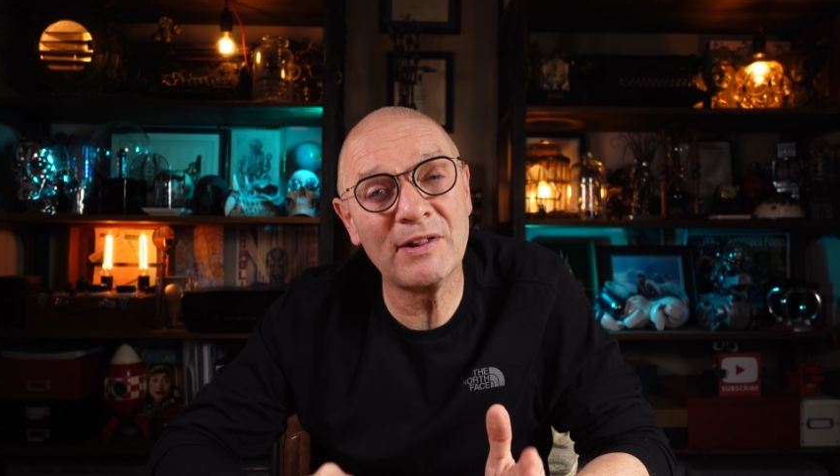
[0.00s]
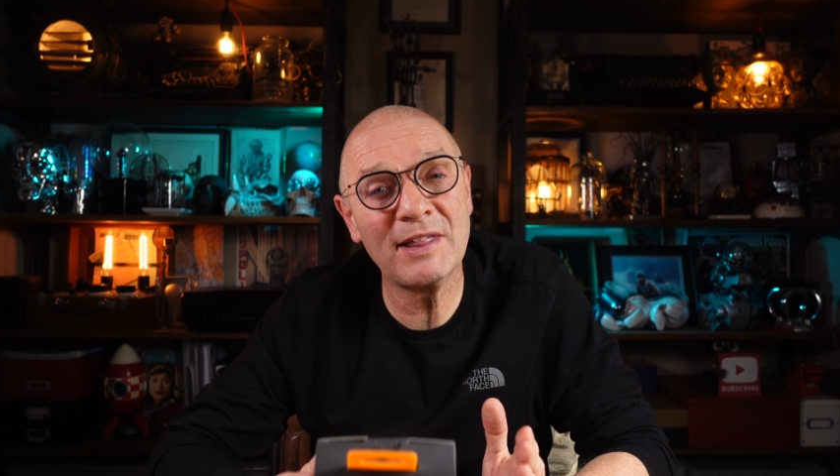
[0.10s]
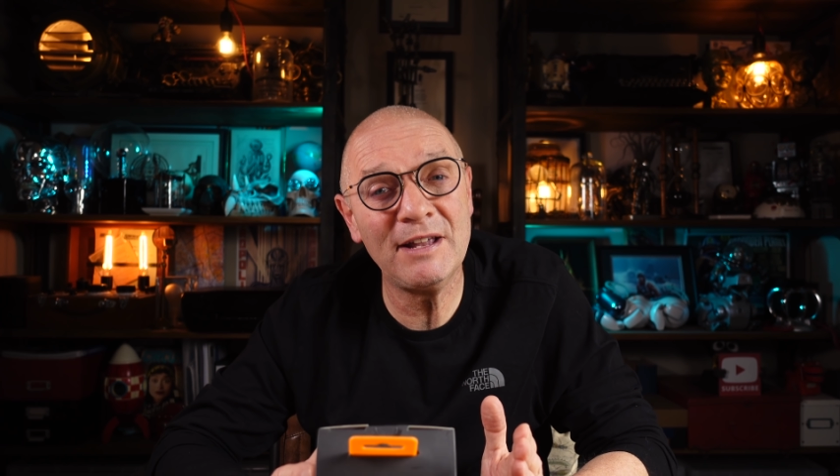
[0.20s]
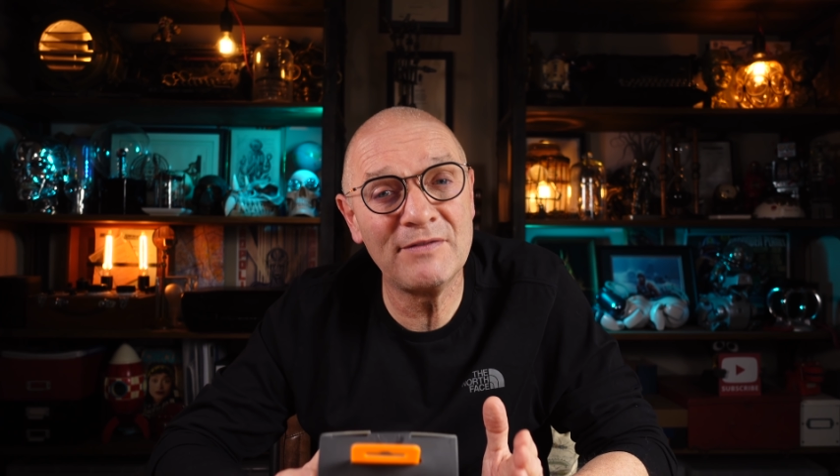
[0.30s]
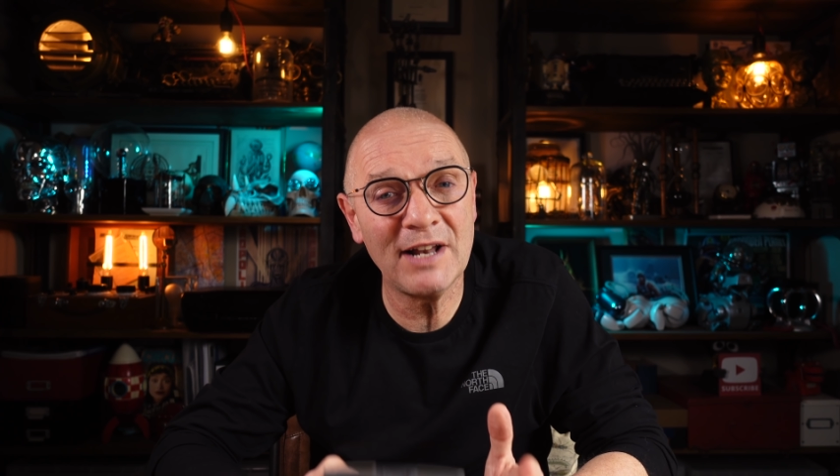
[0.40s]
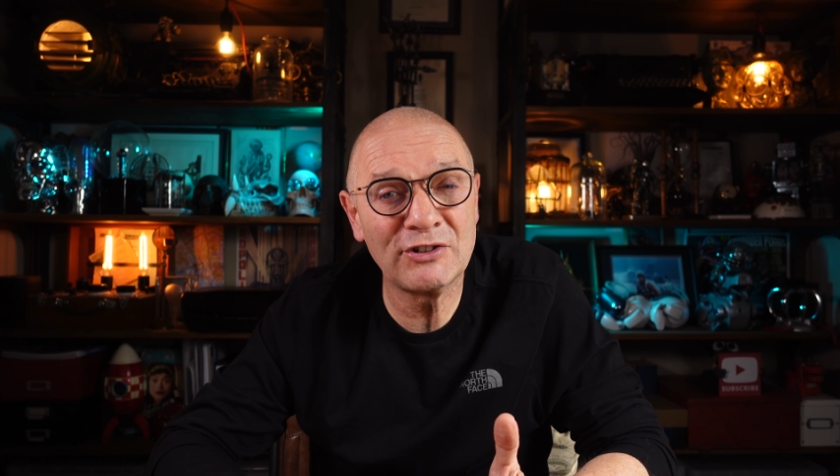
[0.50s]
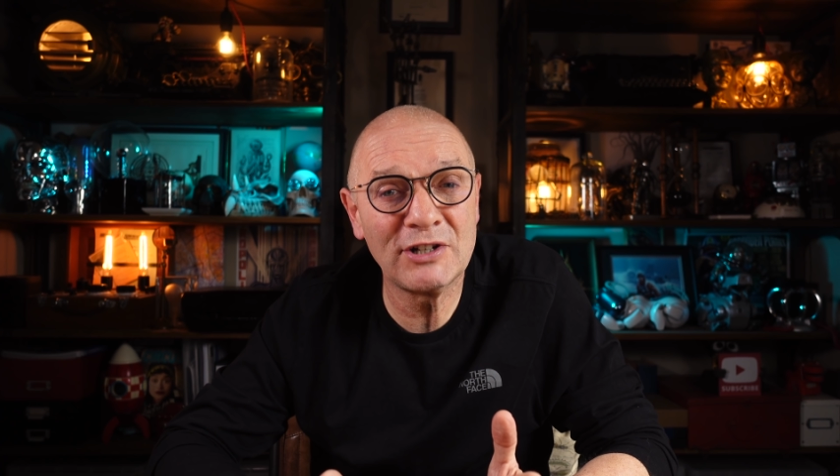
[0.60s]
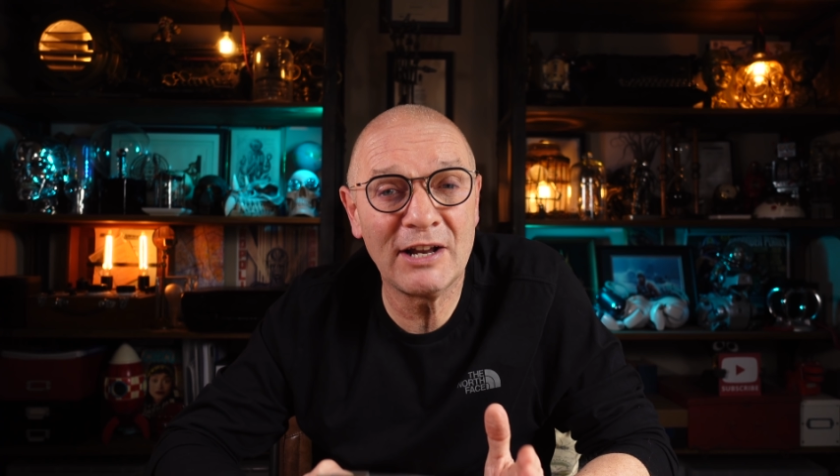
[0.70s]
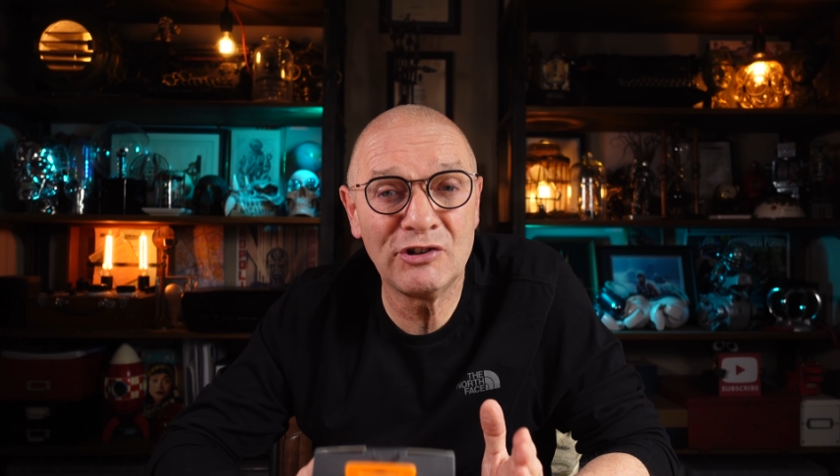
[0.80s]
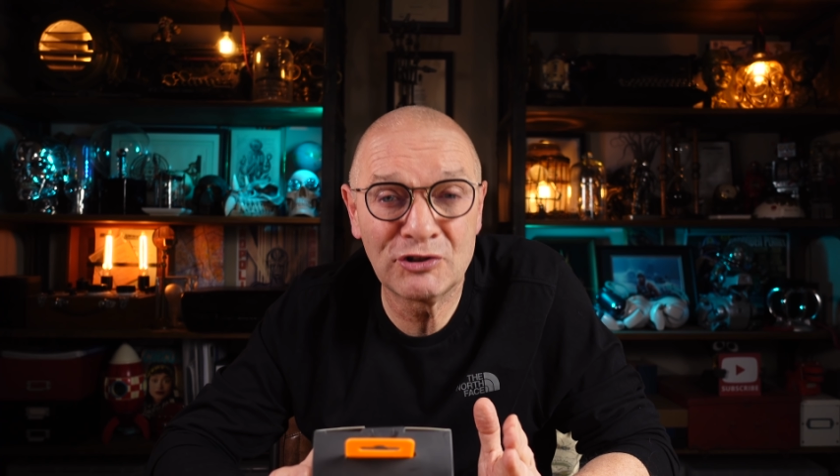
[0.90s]
the
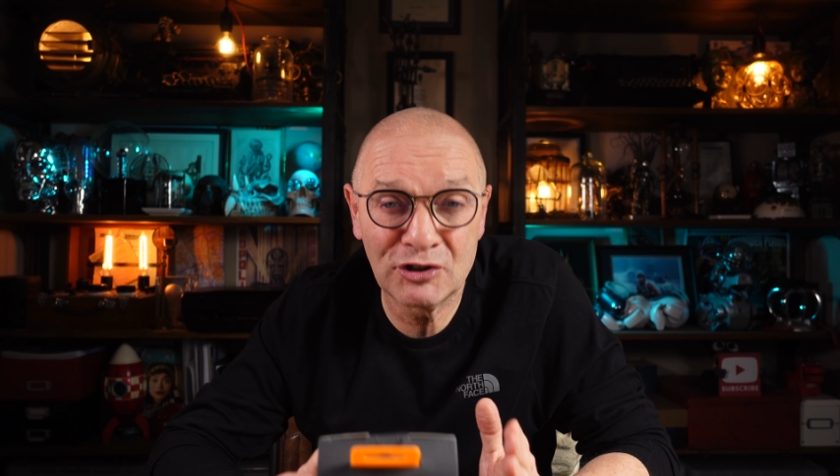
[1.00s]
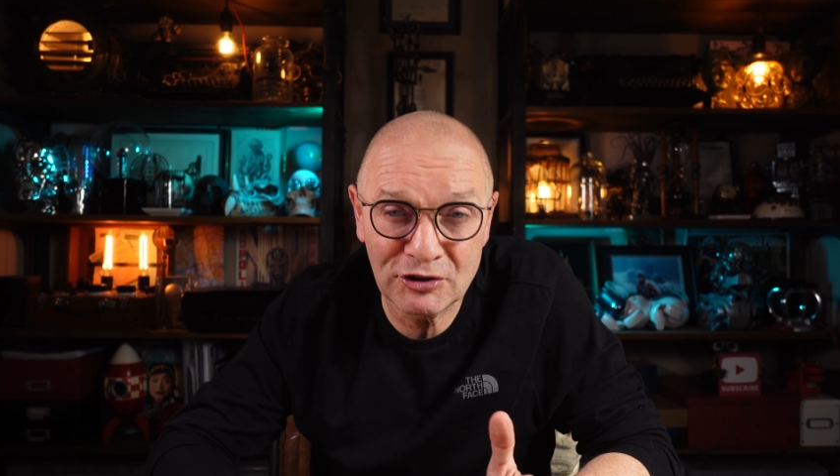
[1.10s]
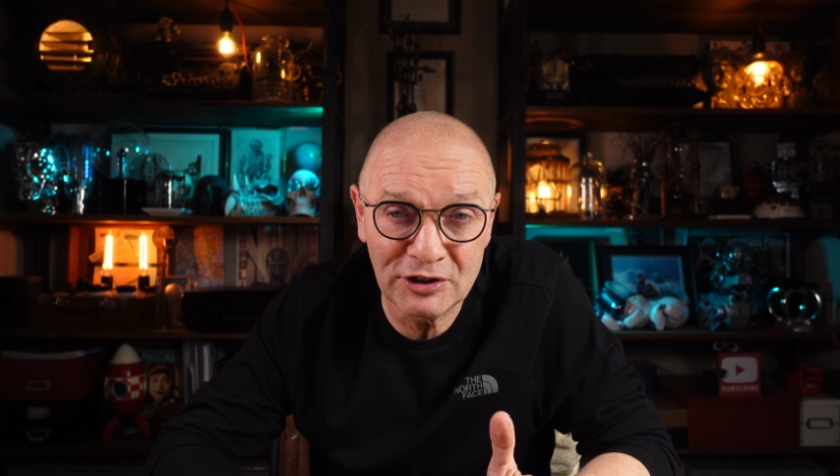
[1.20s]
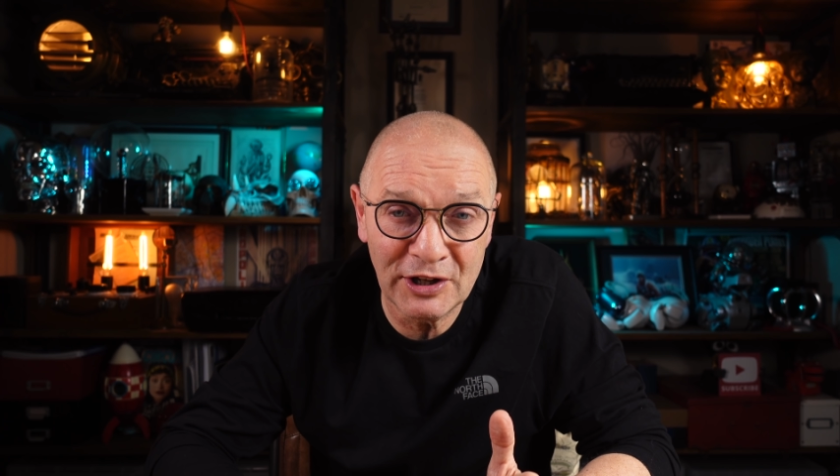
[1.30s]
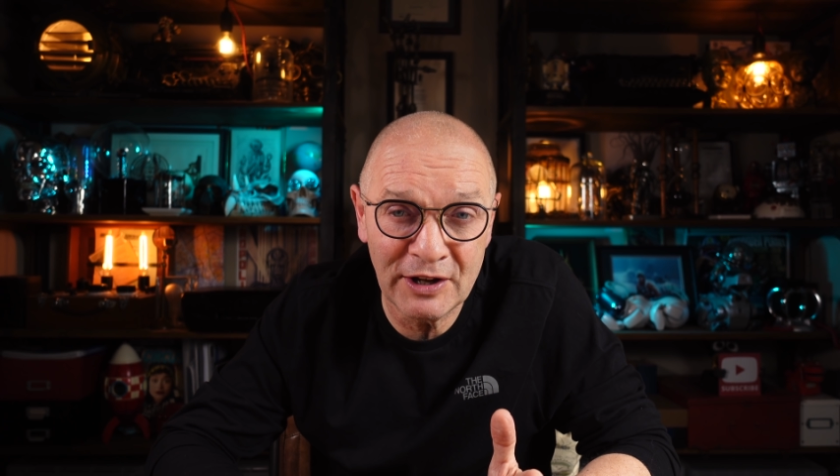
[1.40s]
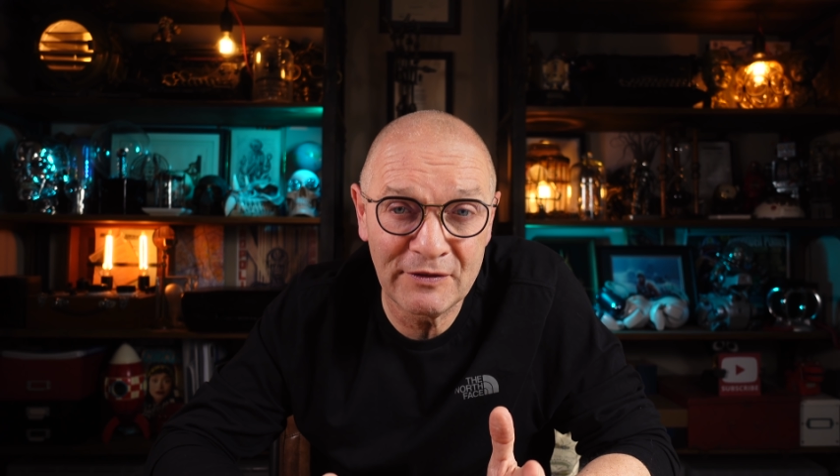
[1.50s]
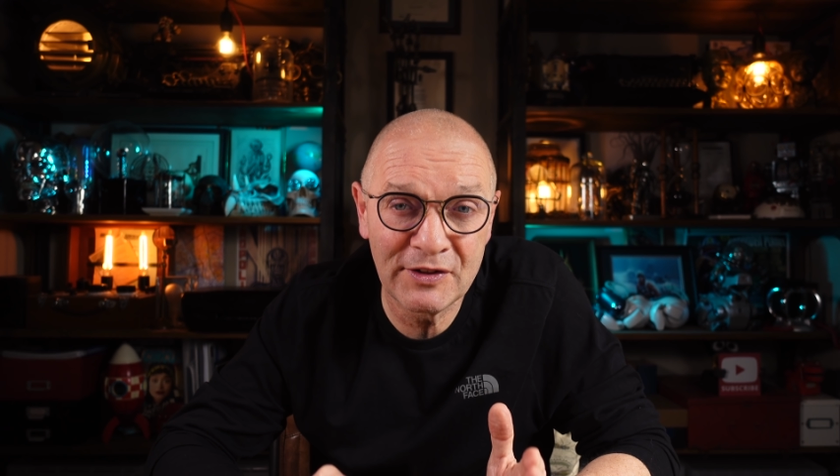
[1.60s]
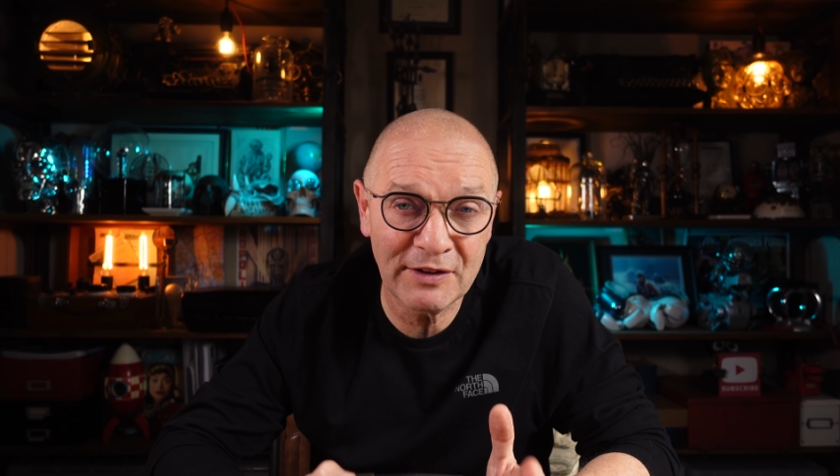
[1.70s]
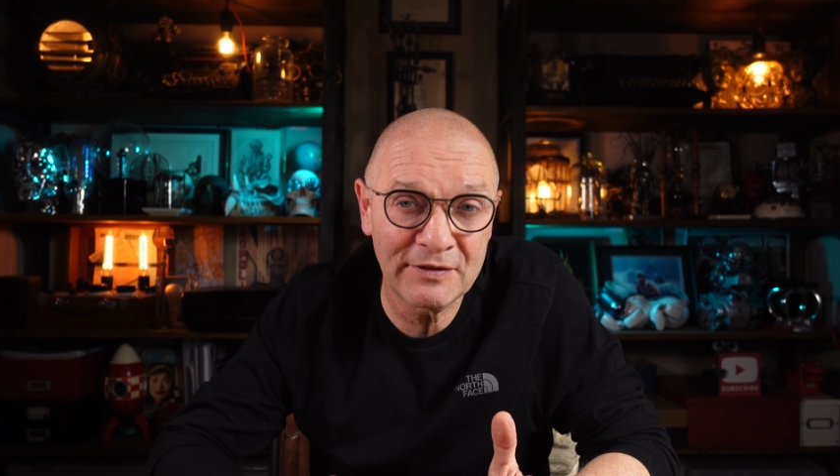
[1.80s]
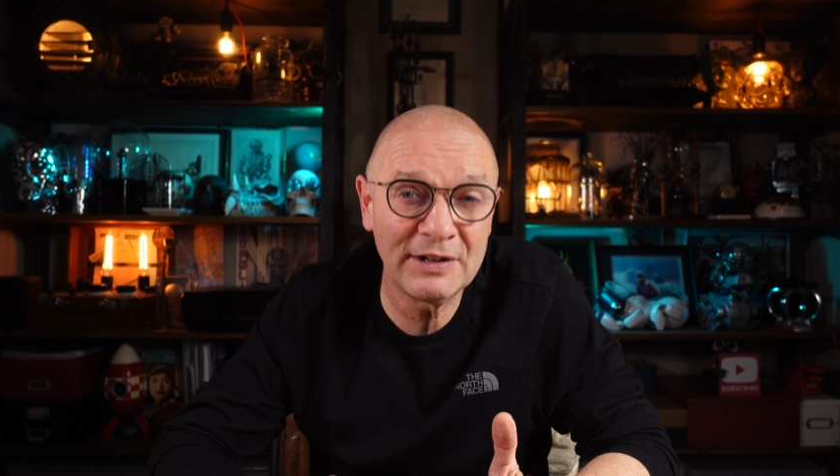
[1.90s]
flashlight shouldn't have
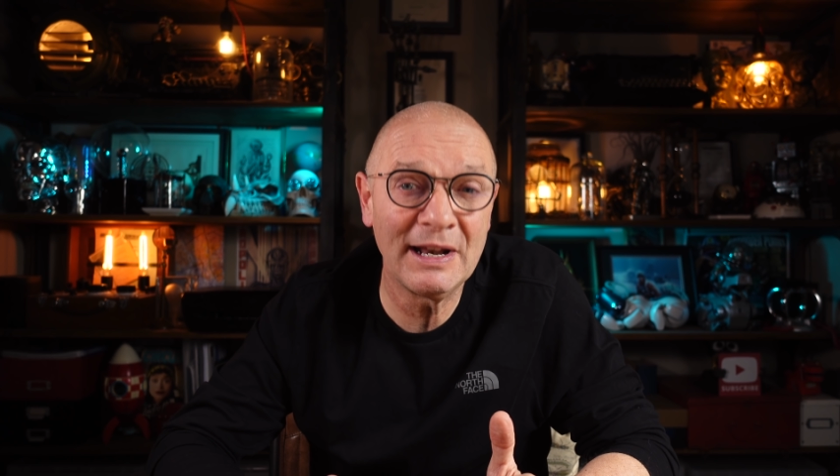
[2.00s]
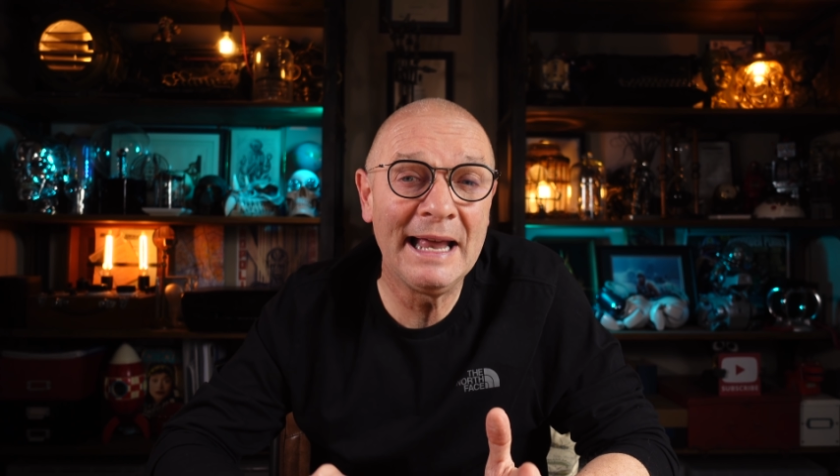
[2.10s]
suffered